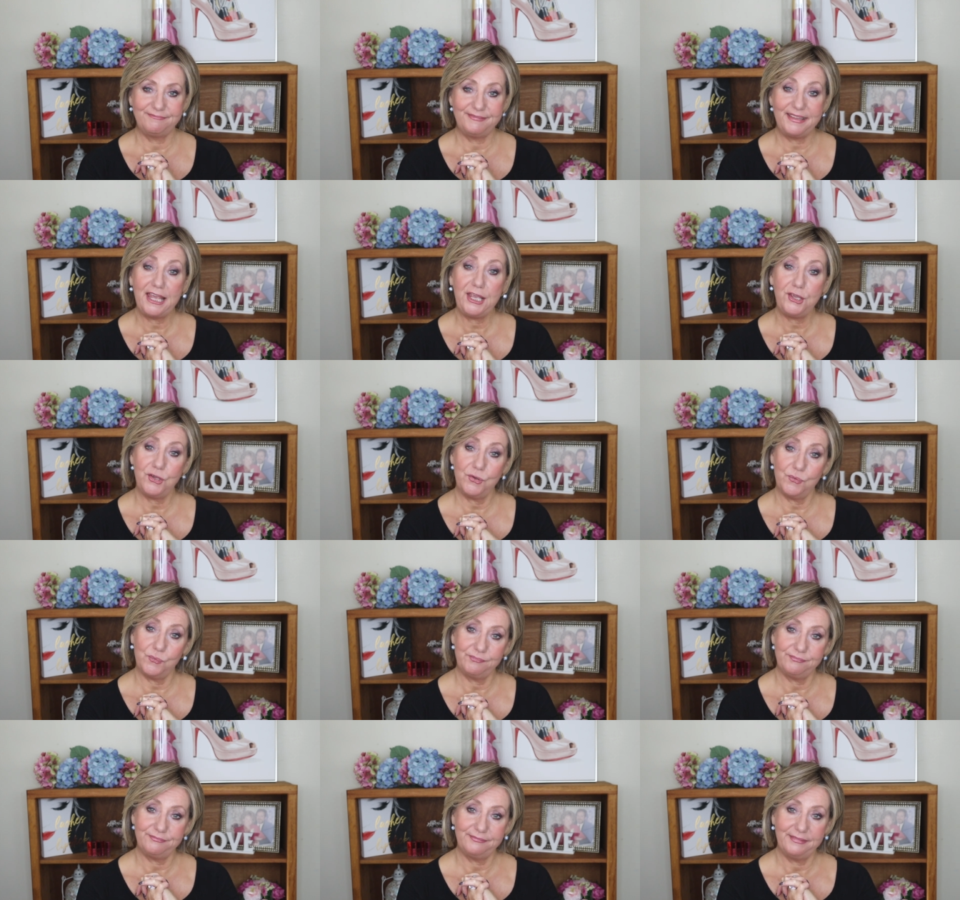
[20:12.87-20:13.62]
Thank
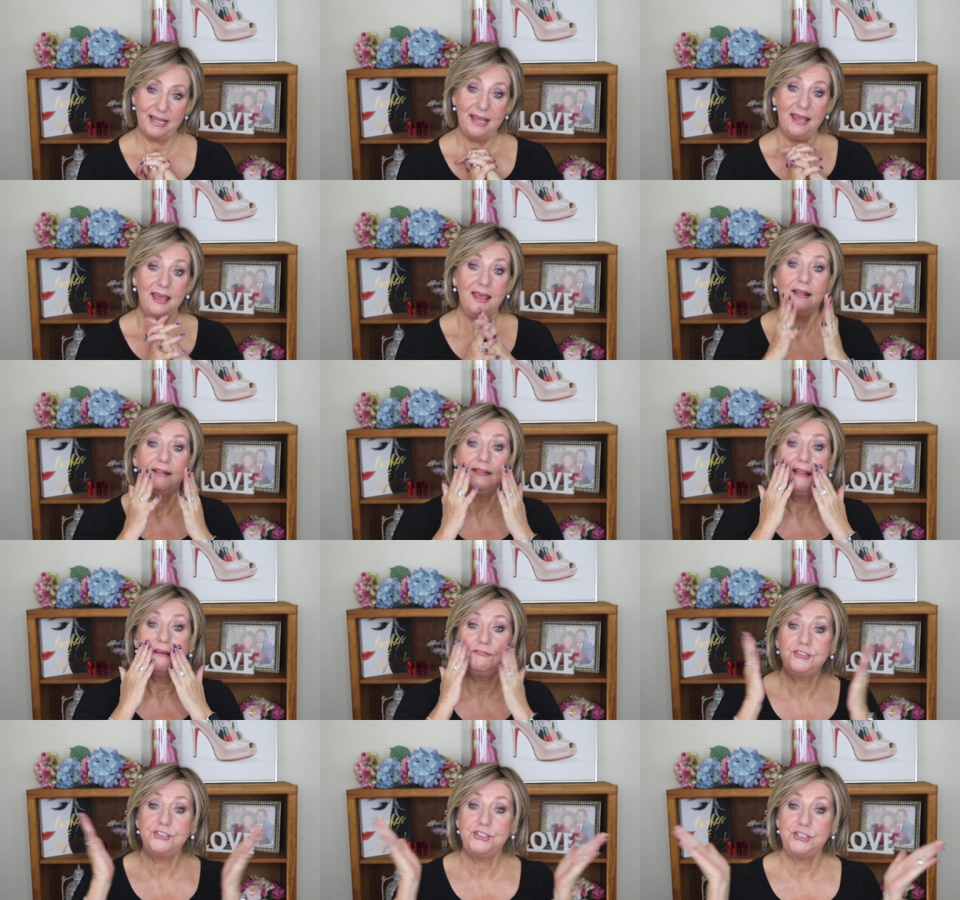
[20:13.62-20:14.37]
you.
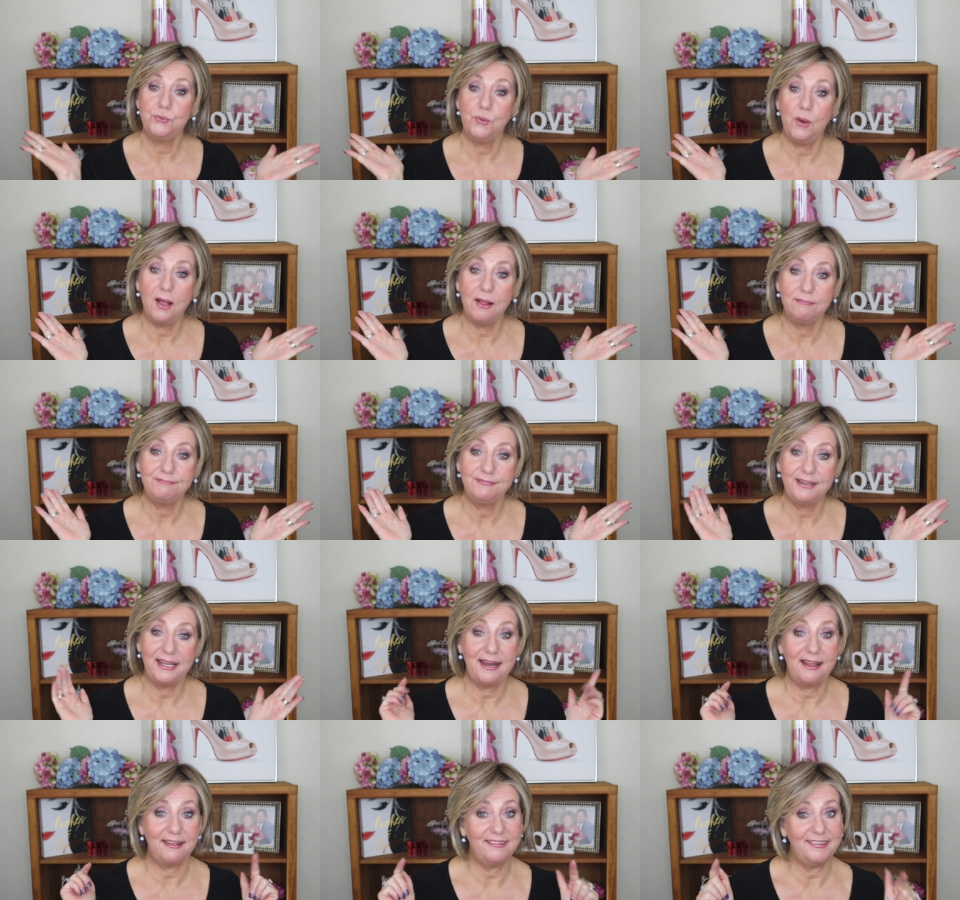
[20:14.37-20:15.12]
Love to you all,
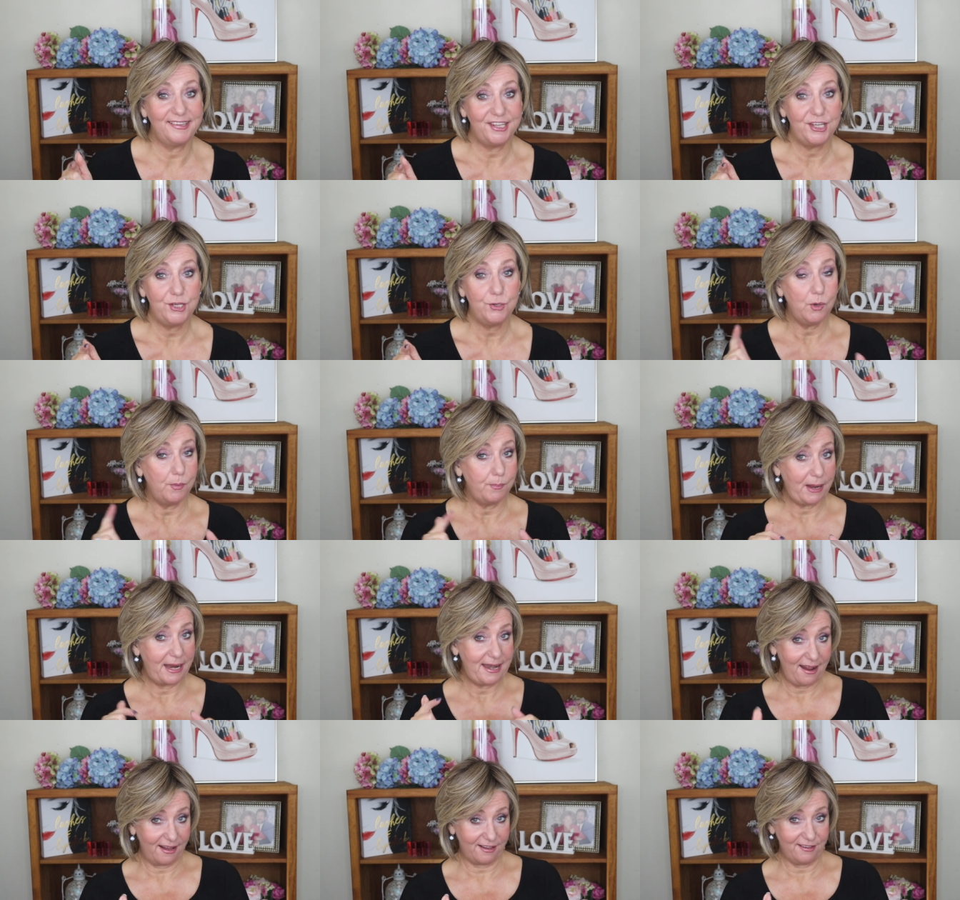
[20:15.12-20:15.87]
and I'll see you in
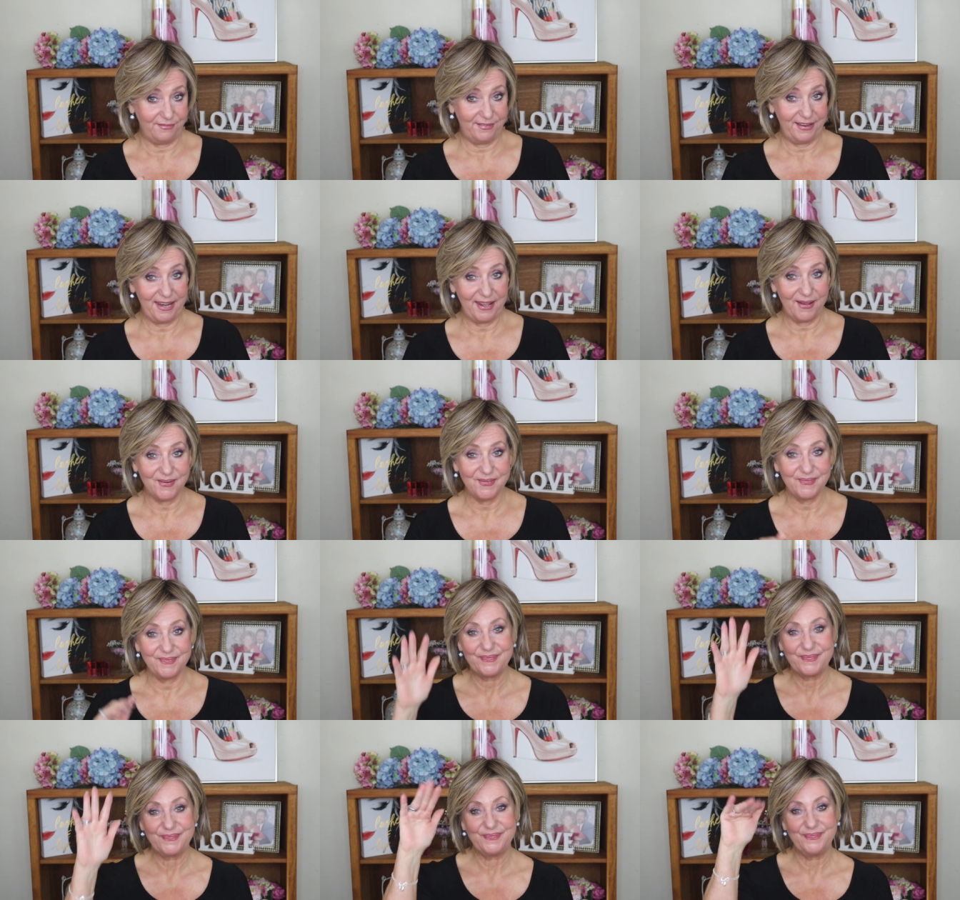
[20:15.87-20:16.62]
my next video.
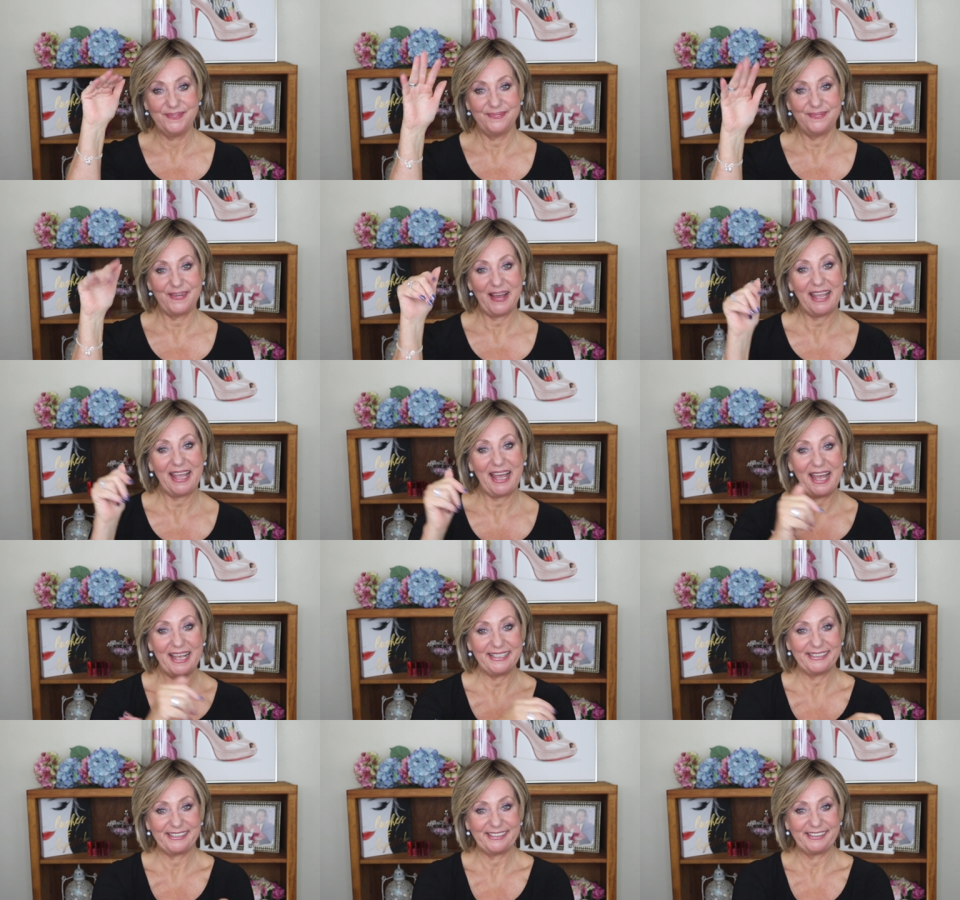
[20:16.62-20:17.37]
Bye,
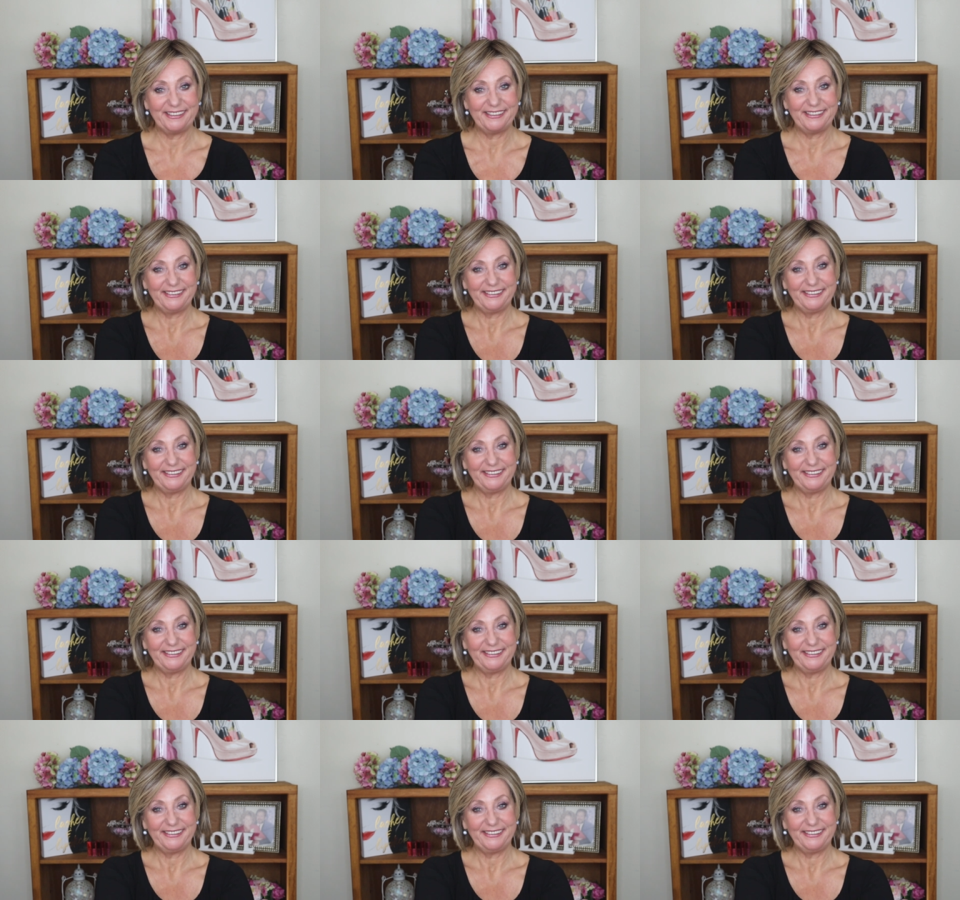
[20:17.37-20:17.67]
guys.